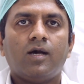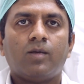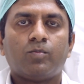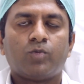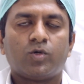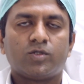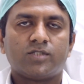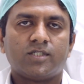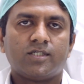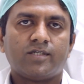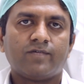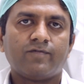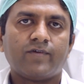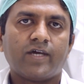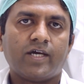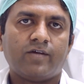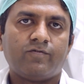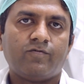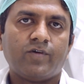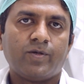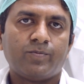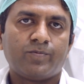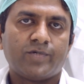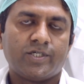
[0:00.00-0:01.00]
positive
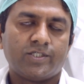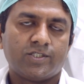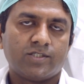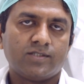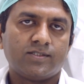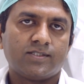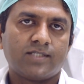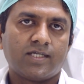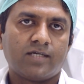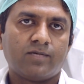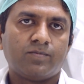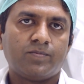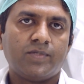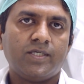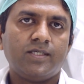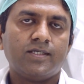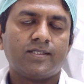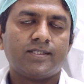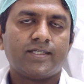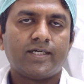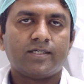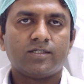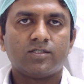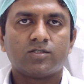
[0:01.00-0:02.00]
airway pressure therapy
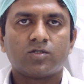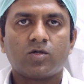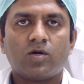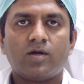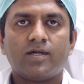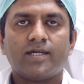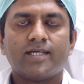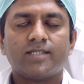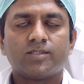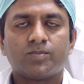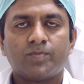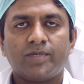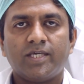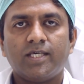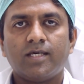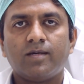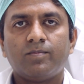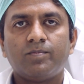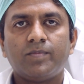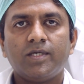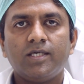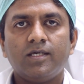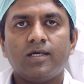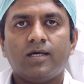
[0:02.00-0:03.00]
that is called as
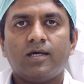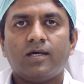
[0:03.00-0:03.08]
PAP.